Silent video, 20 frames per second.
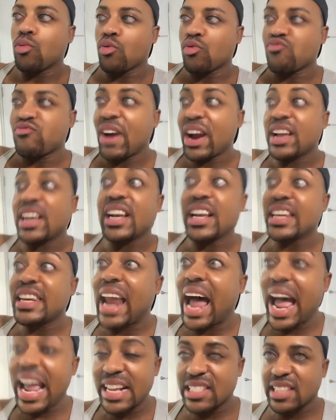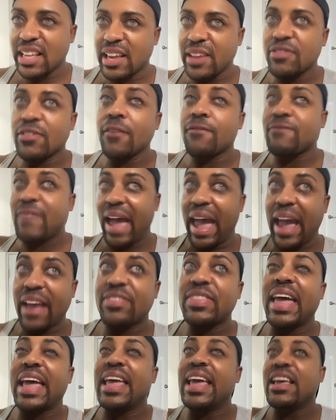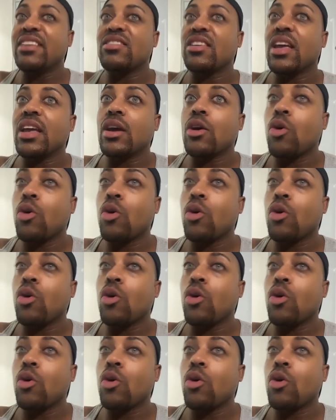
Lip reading: recognizing the fact that his